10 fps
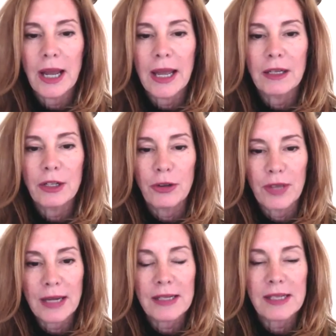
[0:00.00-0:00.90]
And, you know,
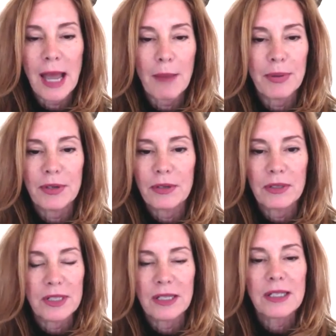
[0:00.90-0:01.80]
that has happened
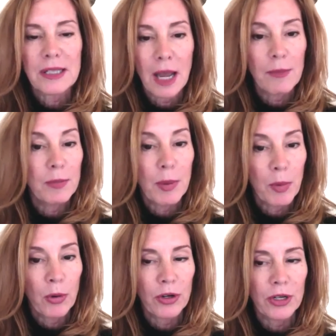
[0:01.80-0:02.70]
since time
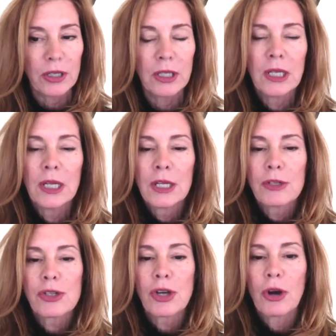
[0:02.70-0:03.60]
immemorial.
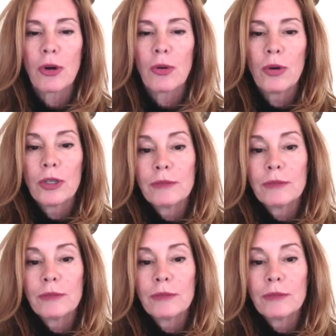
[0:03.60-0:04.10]
So